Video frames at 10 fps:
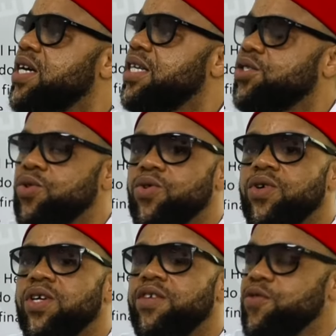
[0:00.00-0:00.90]
And
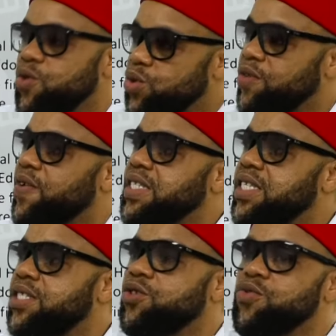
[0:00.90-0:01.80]
so, if you go to a
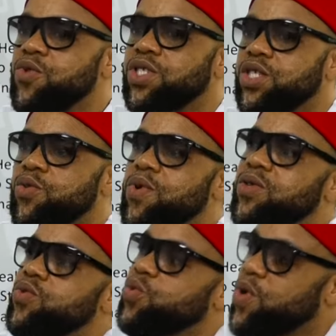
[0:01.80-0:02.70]
facility, you must see
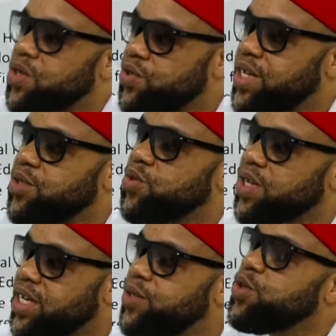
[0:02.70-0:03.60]
someone who's well-dressed,
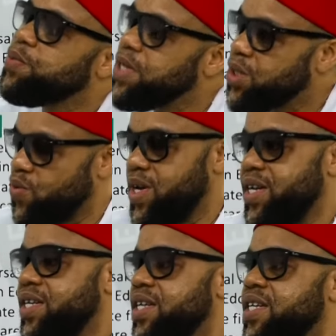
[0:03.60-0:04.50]
who's clean, who speaks
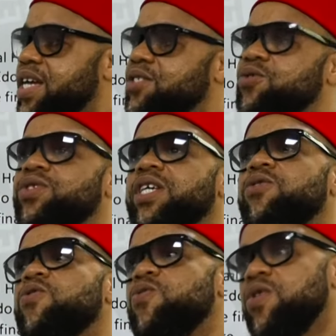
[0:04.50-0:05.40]
well, that's going to tell
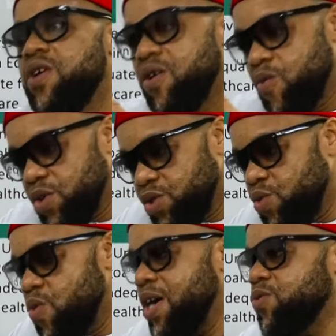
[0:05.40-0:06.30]
you, oh, what do
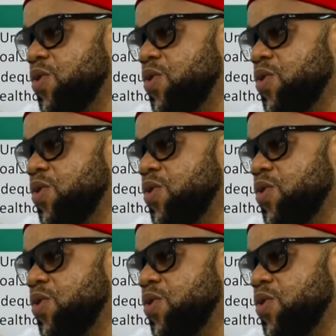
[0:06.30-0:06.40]
you want?